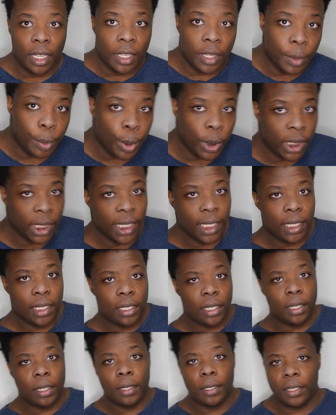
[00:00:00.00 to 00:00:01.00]
The police
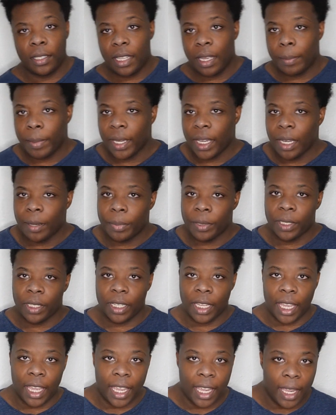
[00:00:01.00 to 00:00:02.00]
start stepping up
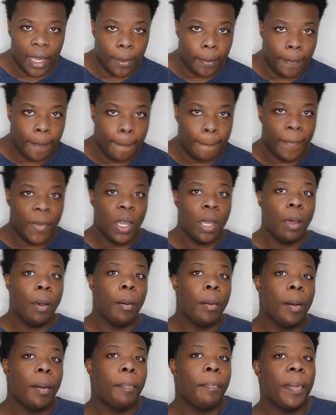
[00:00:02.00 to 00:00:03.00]
their game.
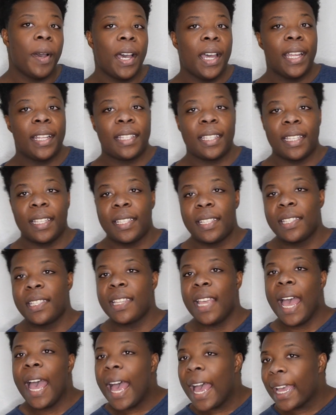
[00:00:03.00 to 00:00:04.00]
But
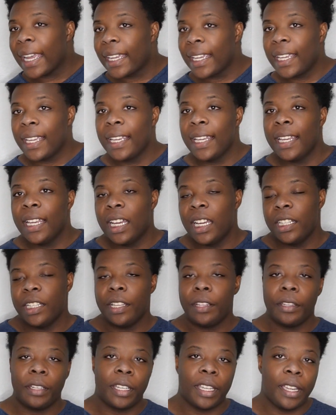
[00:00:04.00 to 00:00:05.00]
Zach,
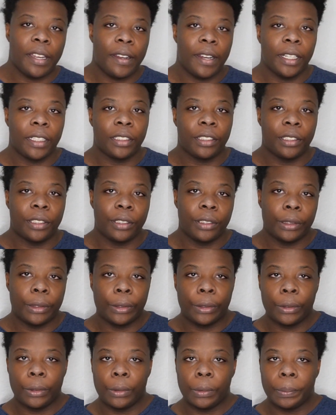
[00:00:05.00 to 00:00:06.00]
another character
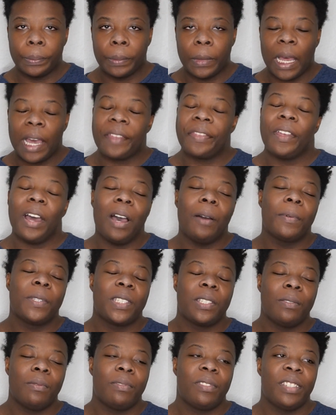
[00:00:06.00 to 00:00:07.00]
who I thought
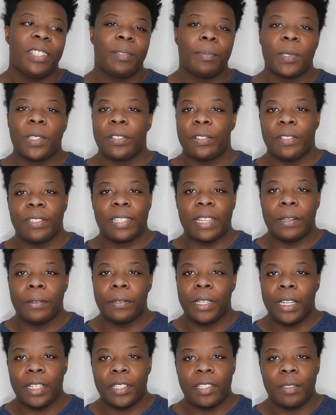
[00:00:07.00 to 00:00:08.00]
was useless but turns out
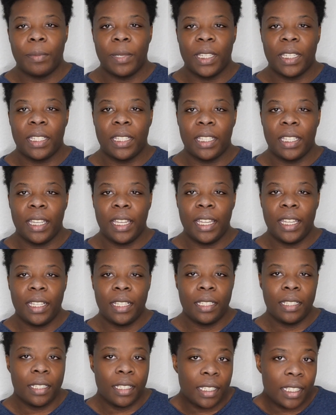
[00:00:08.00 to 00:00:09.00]
not to be in the
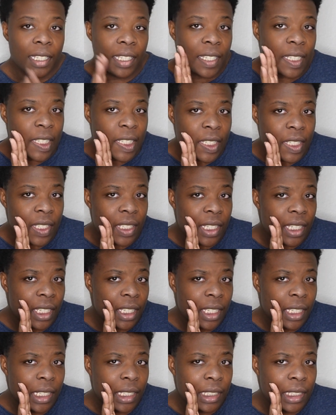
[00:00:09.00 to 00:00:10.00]
end, he's the
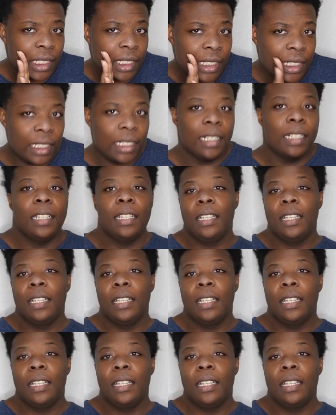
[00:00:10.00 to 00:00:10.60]
killer.